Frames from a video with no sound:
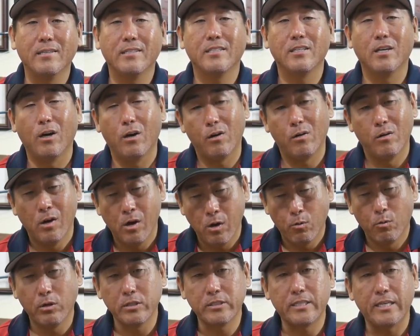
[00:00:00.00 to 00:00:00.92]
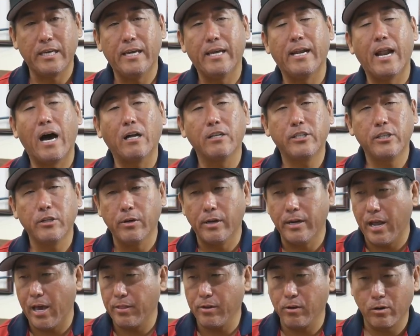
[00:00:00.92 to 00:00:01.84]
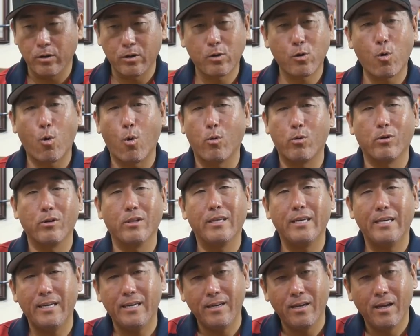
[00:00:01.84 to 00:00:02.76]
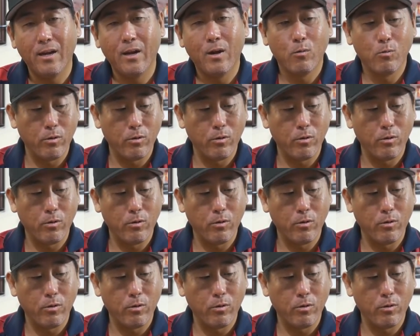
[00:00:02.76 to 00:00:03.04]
So we'll see. And I'll do another quarterly